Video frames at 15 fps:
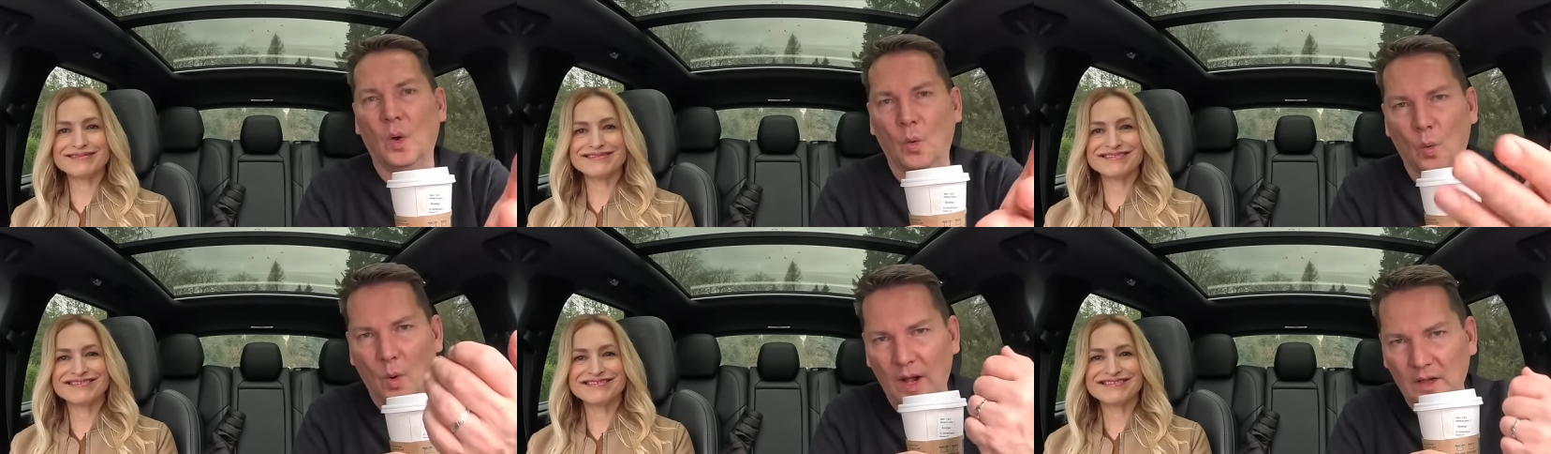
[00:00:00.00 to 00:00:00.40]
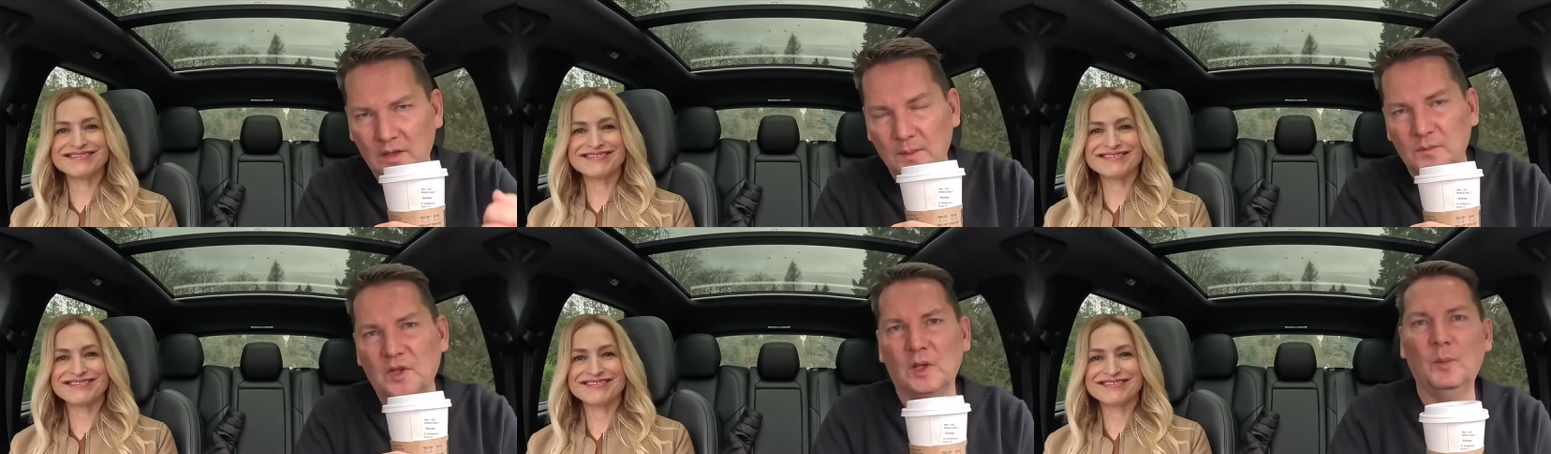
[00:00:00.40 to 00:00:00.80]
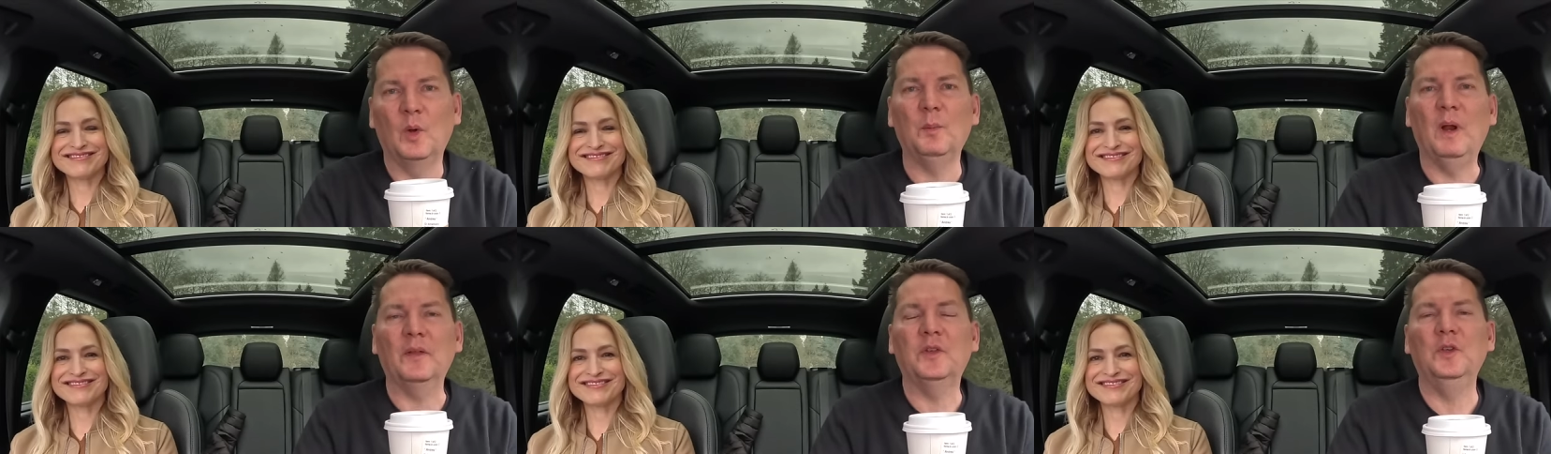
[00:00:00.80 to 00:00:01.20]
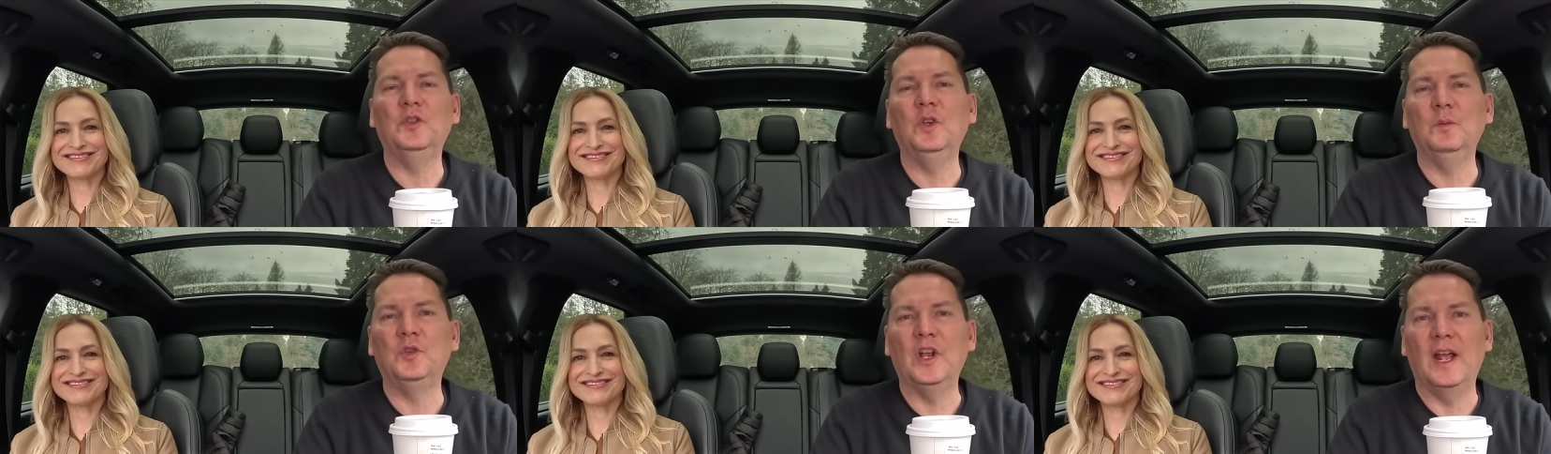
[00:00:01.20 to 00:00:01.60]
Speaker 1: Welcome to the Motormouth
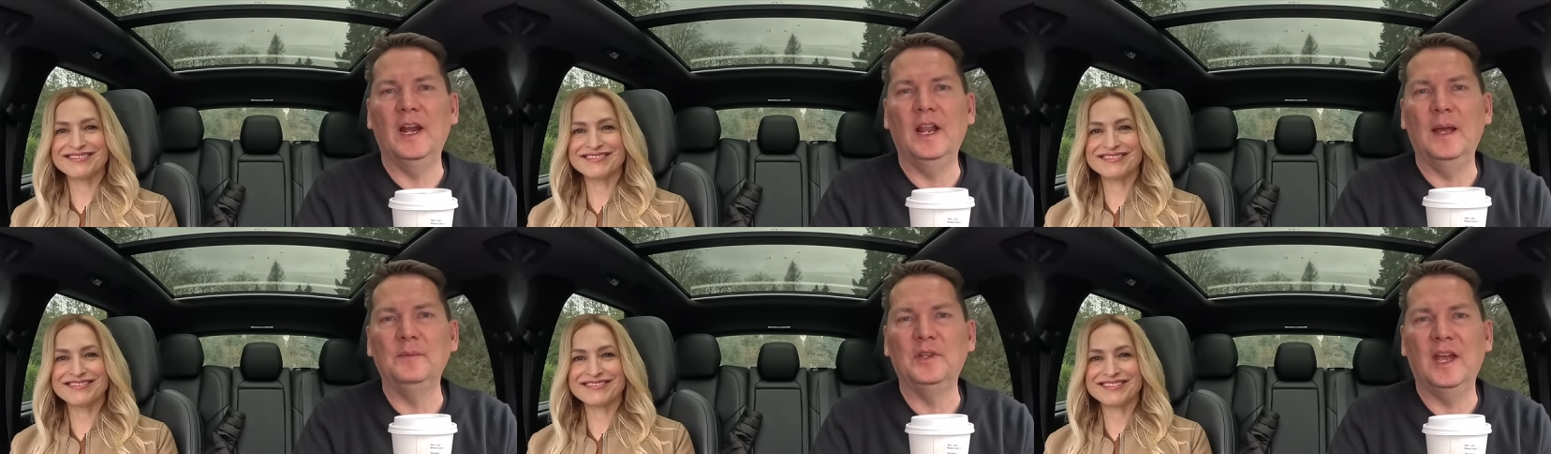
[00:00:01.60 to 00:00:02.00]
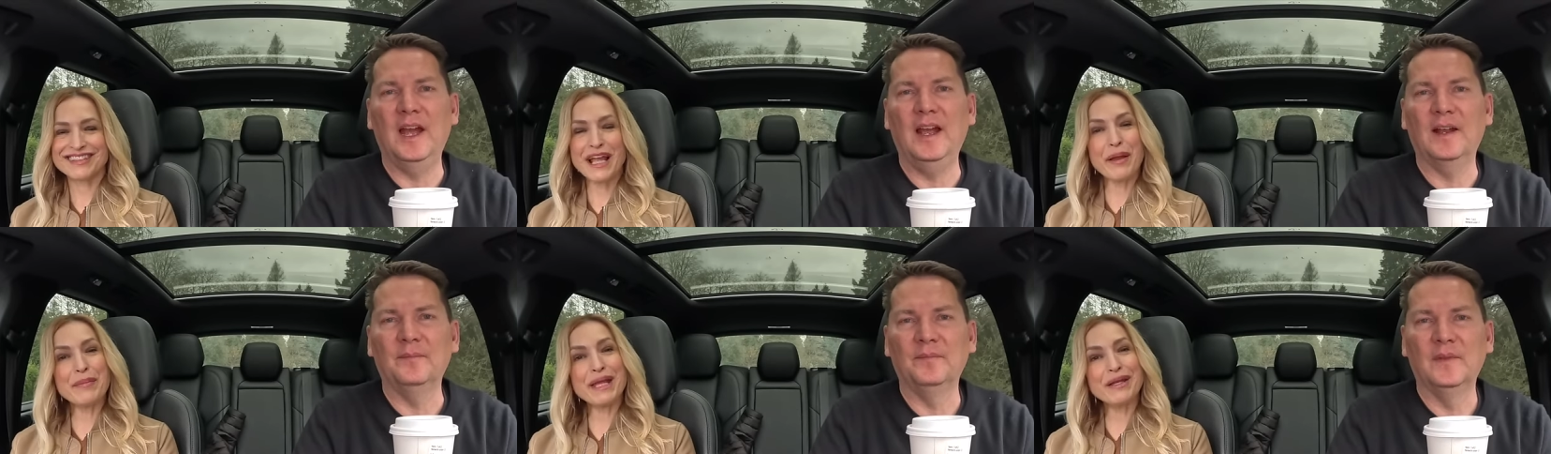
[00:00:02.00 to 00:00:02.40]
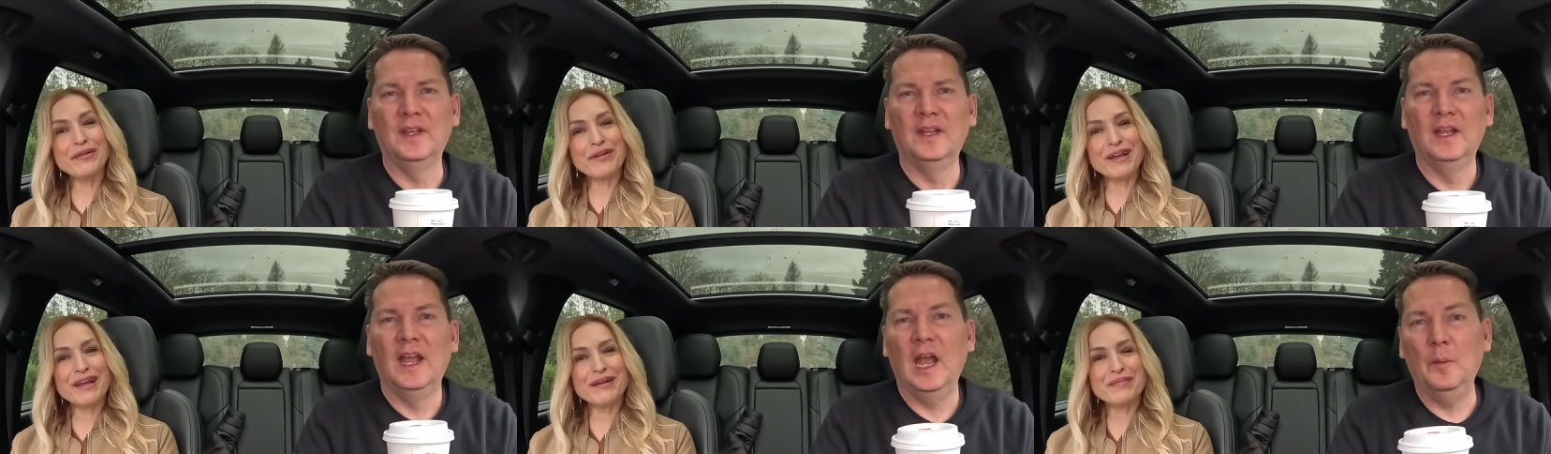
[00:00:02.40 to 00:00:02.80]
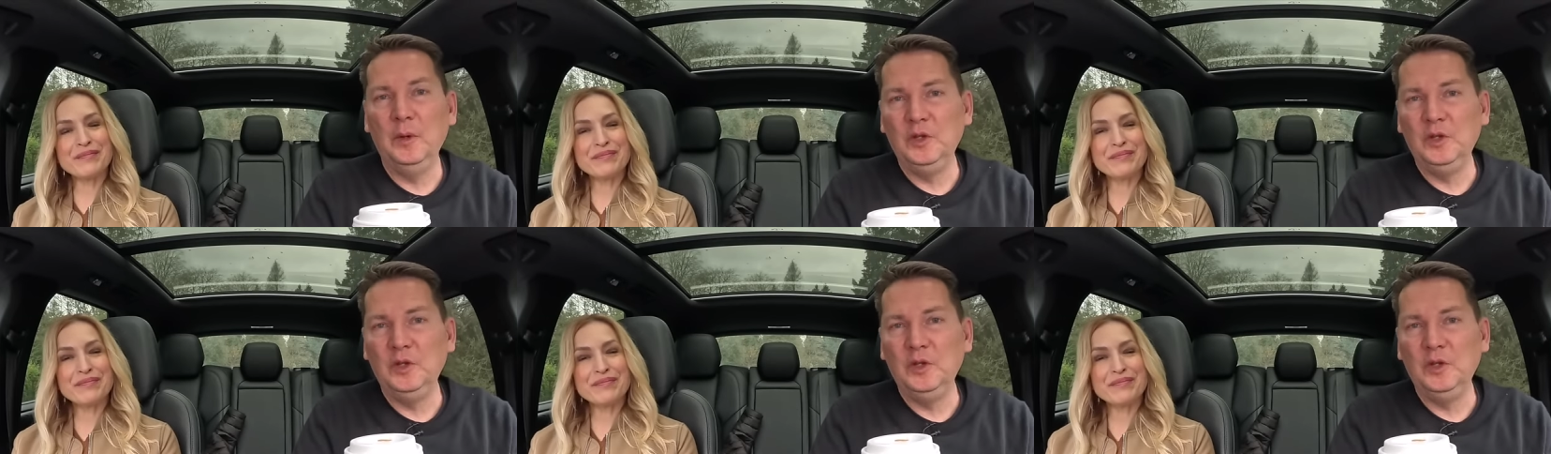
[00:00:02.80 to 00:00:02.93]
YouTube channel. I'm Zack. I'm Andrea.